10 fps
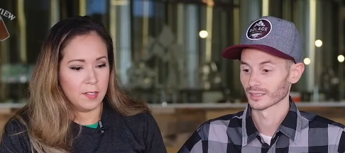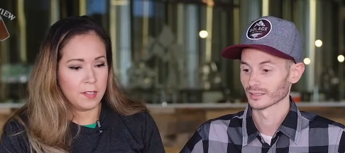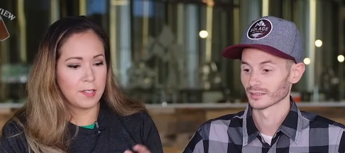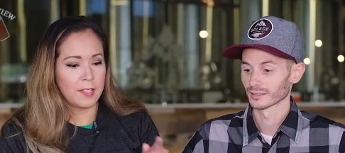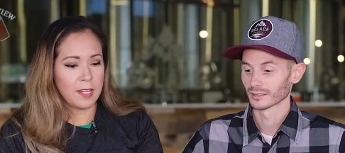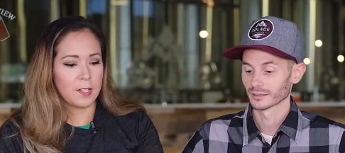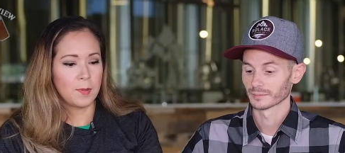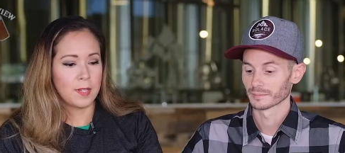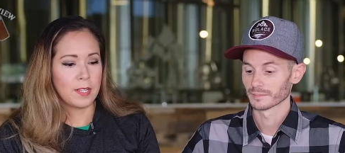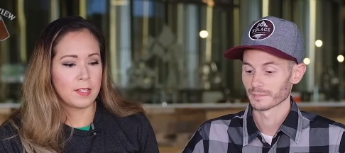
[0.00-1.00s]
Speaker 1: So the next
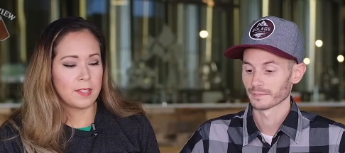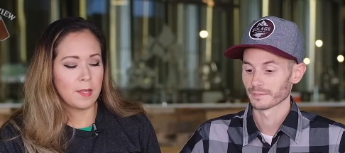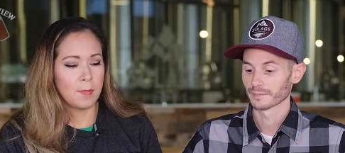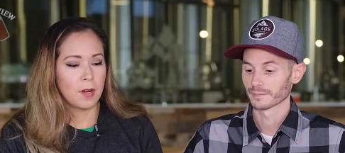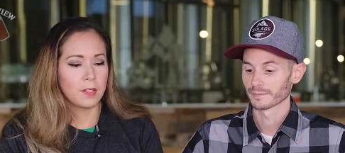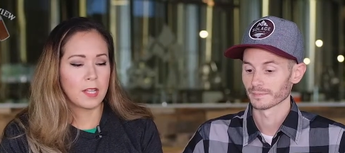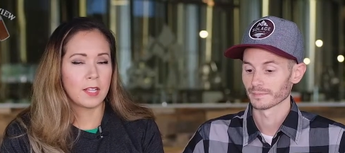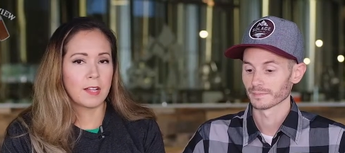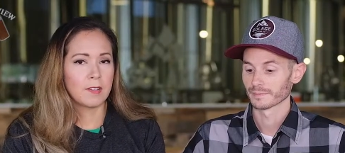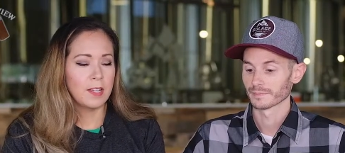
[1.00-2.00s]
one is the Partly
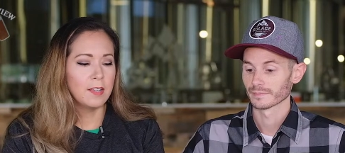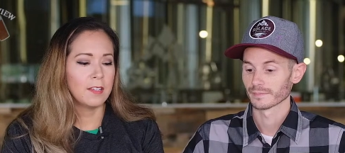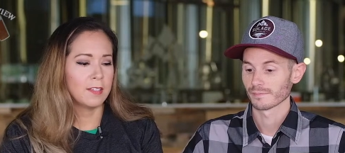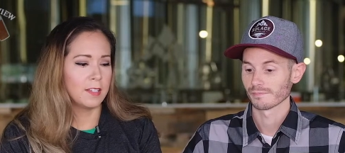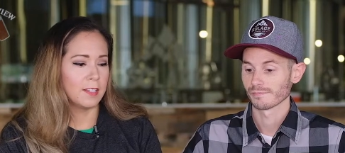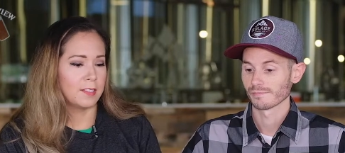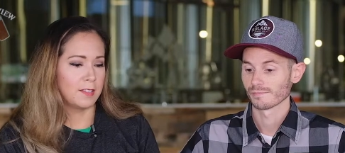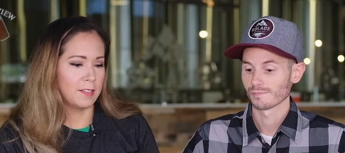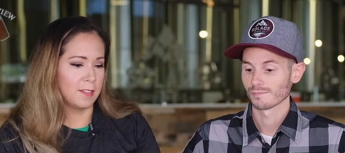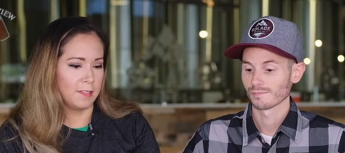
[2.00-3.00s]
Cloudy.
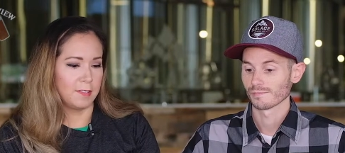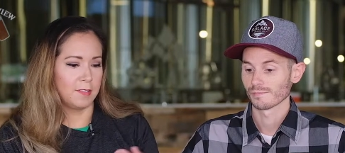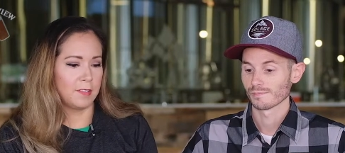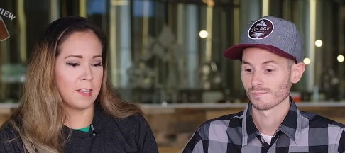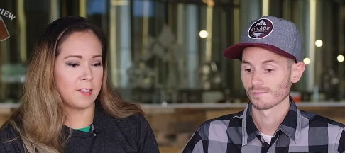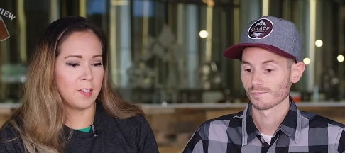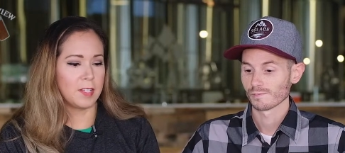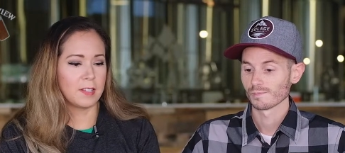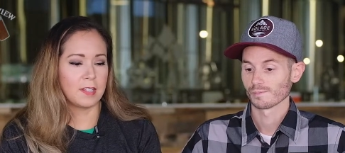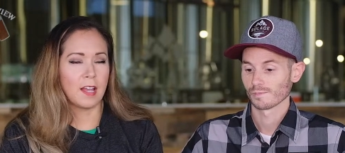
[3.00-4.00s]
It's, as you
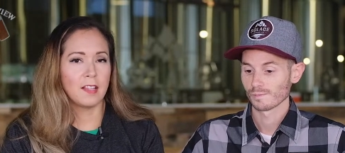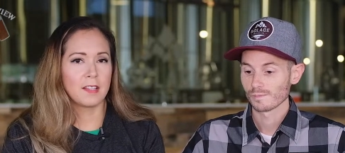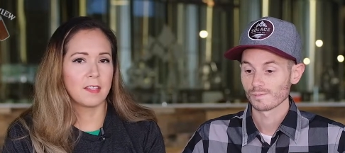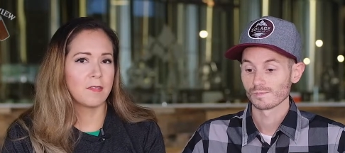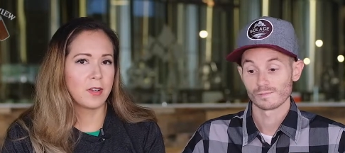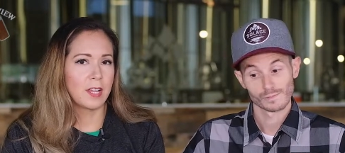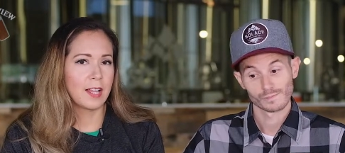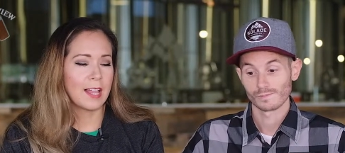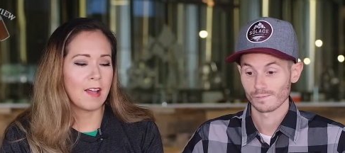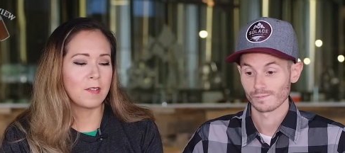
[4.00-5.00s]
can tell, it's a very
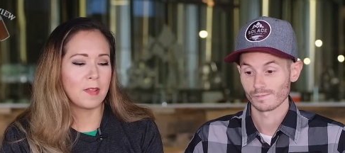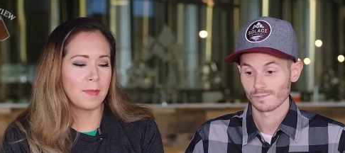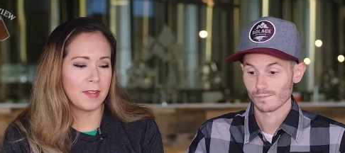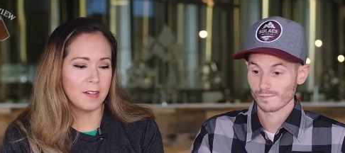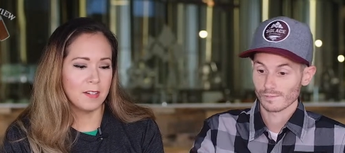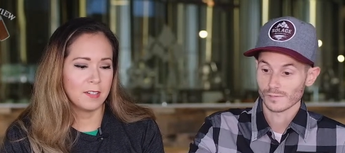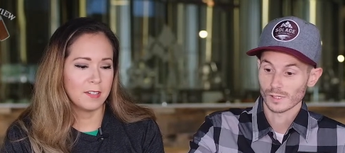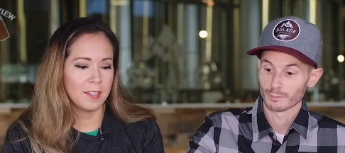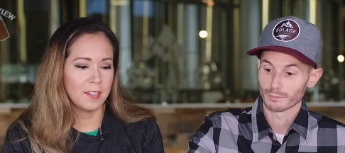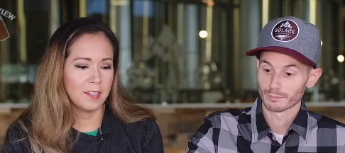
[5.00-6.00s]
cloudy beer.
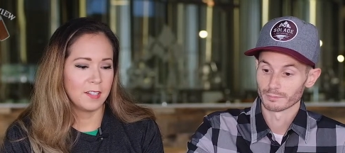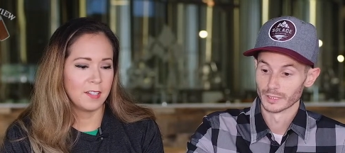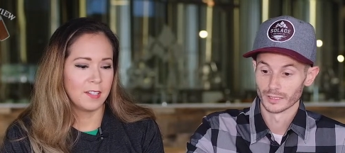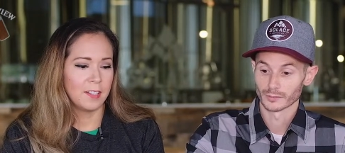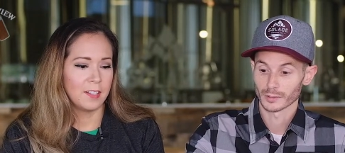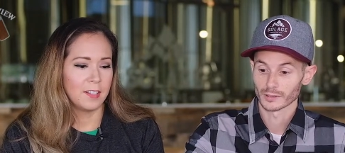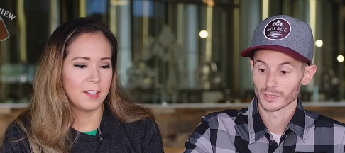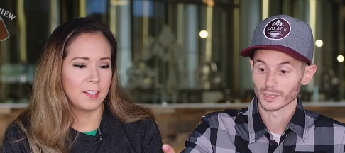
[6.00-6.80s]
Speaker 2: It is partly